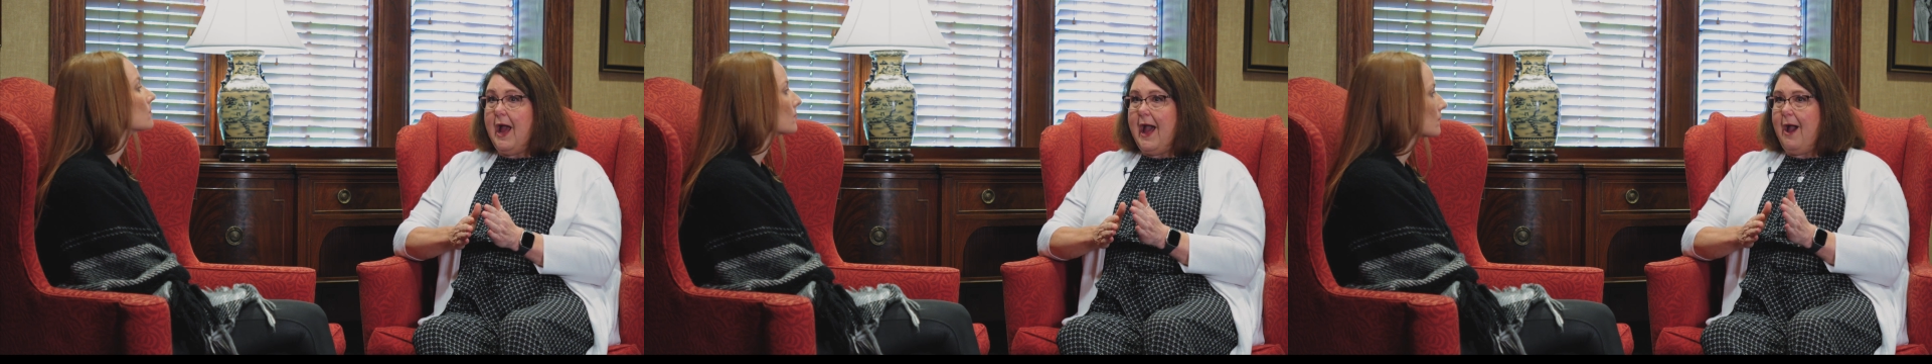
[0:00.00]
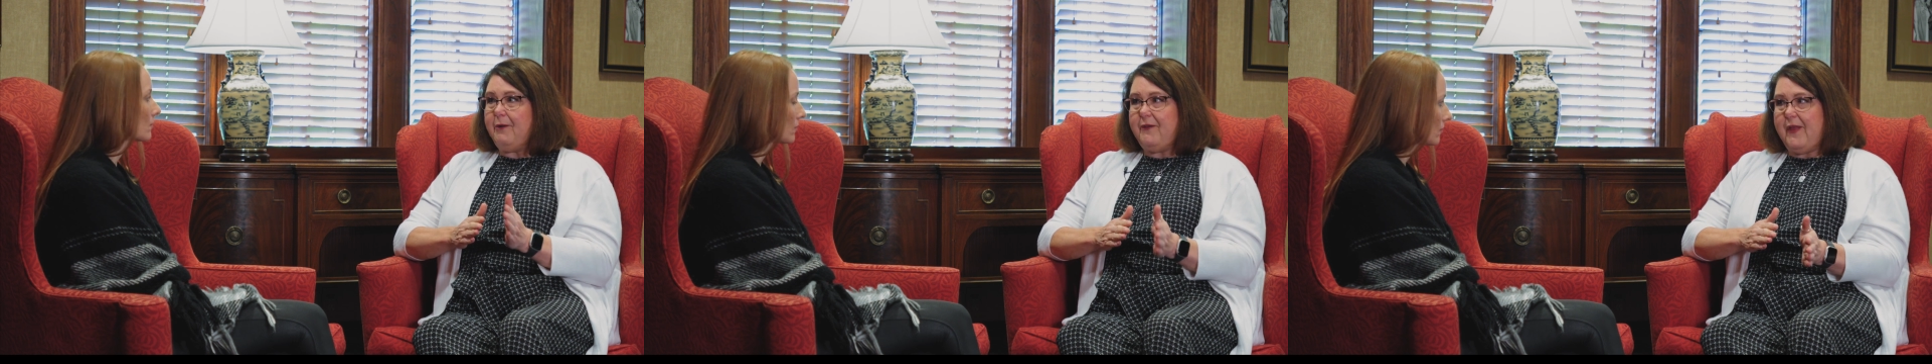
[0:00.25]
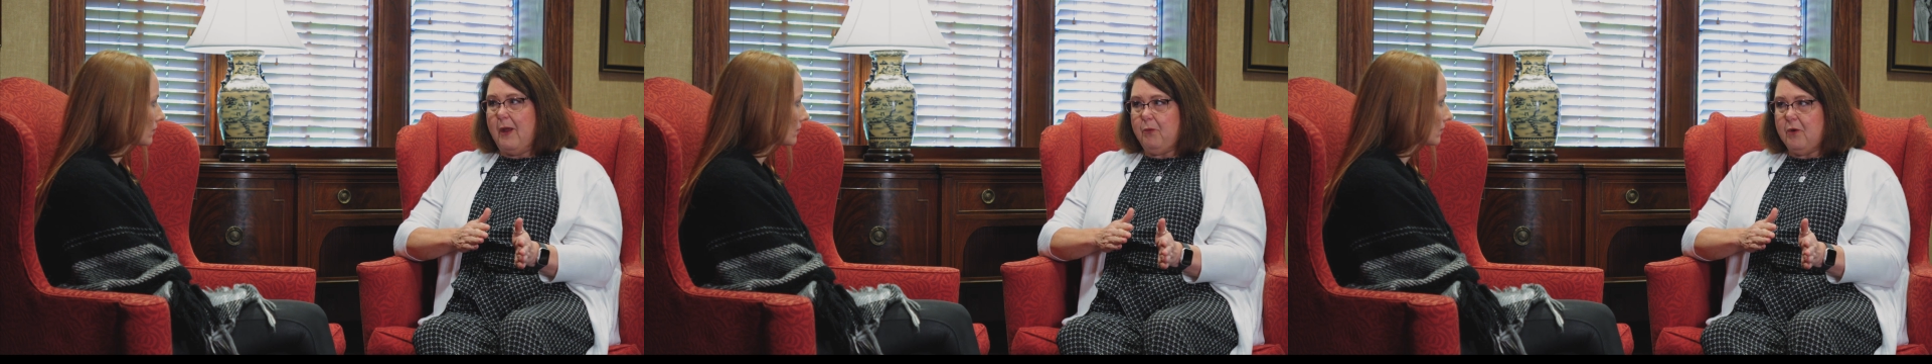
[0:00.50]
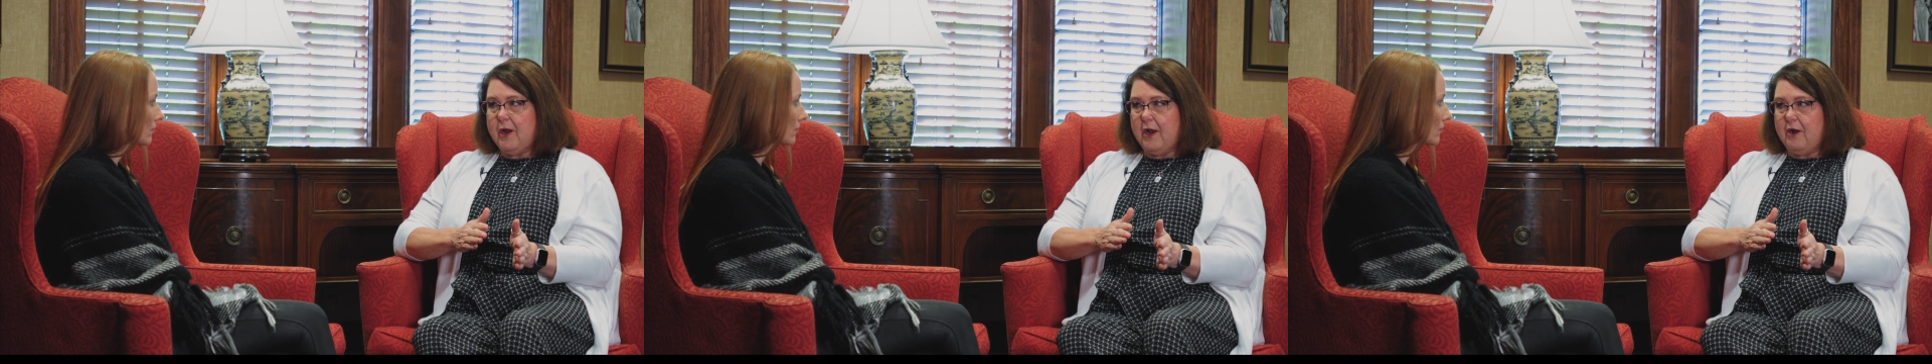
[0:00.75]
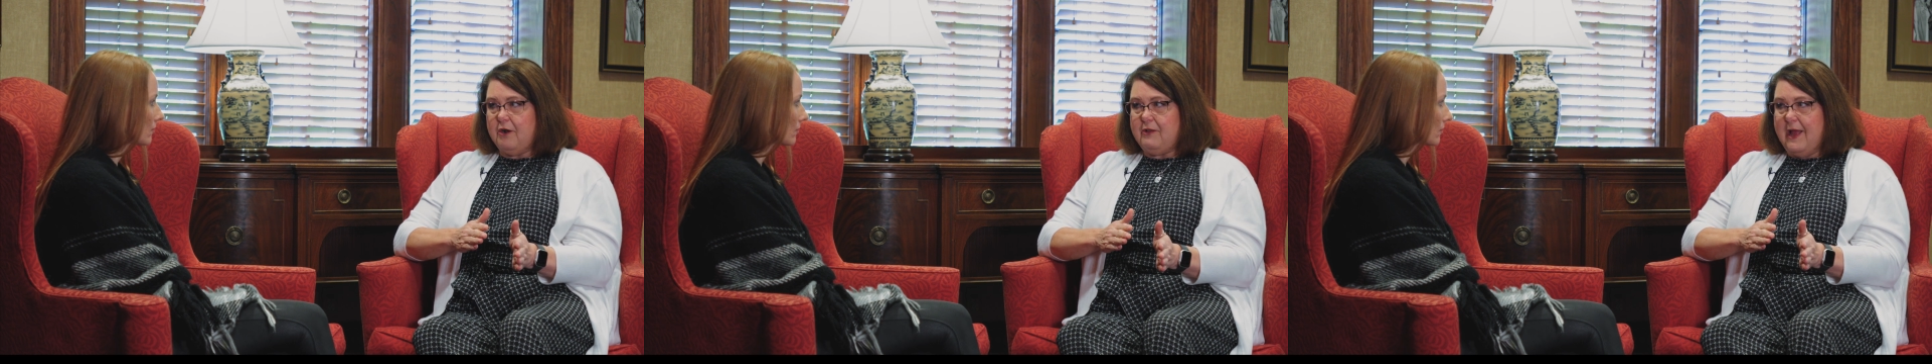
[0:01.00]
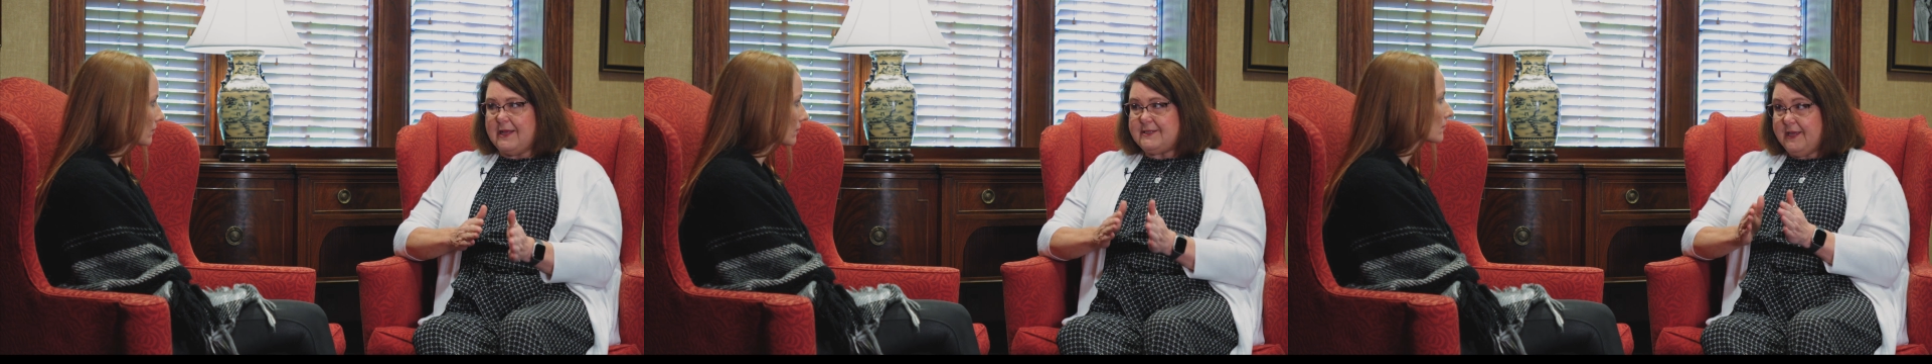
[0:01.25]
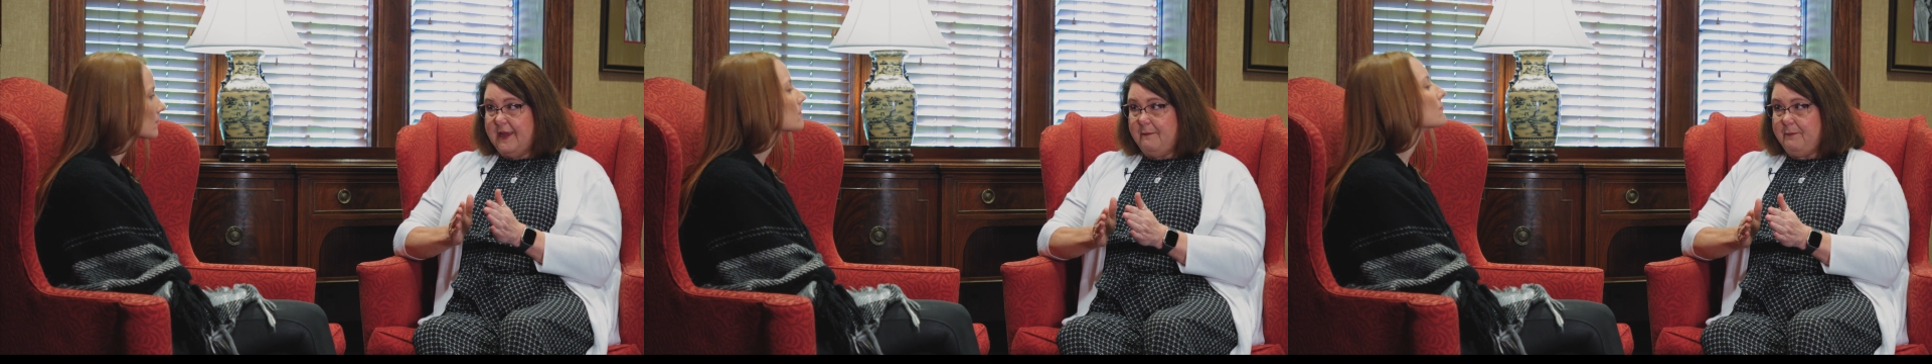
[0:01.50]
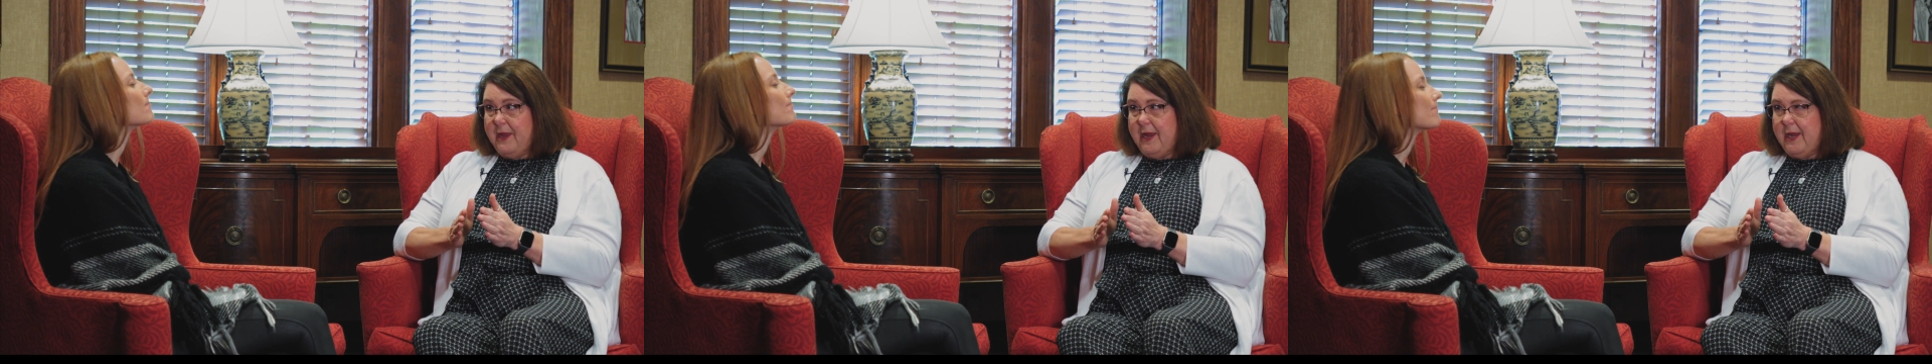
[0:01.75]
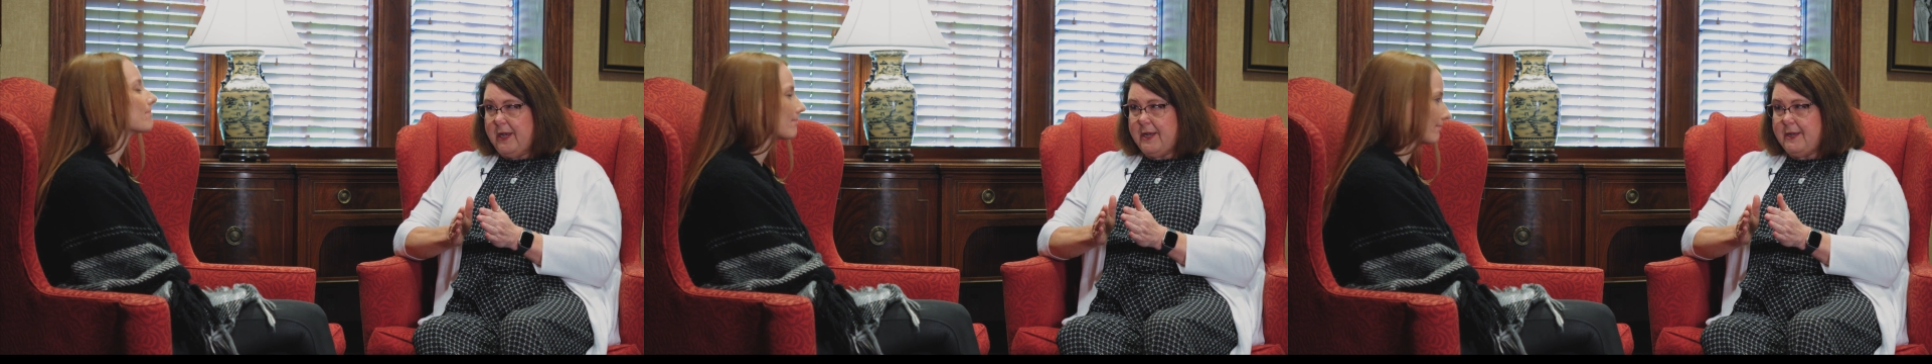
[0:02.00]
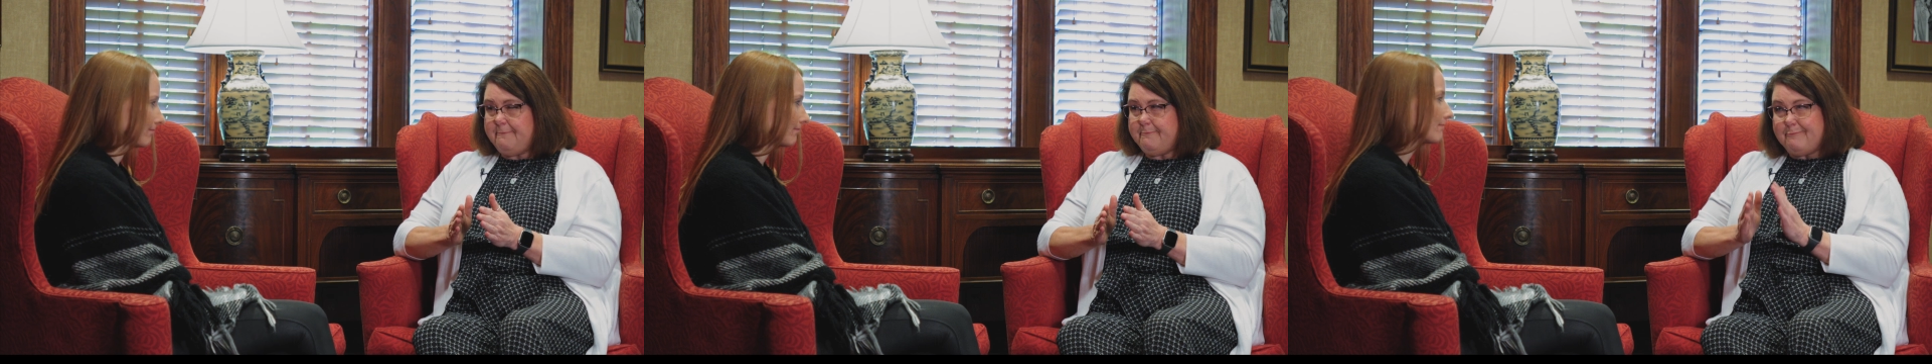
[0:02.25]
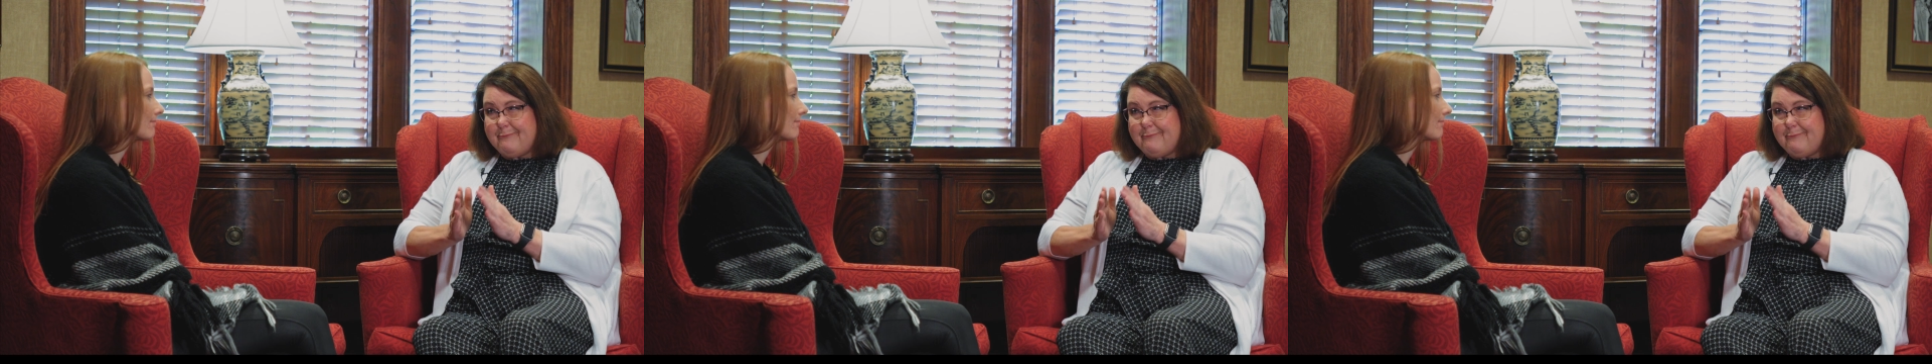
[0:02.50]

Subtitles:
How did that work in our last campaign?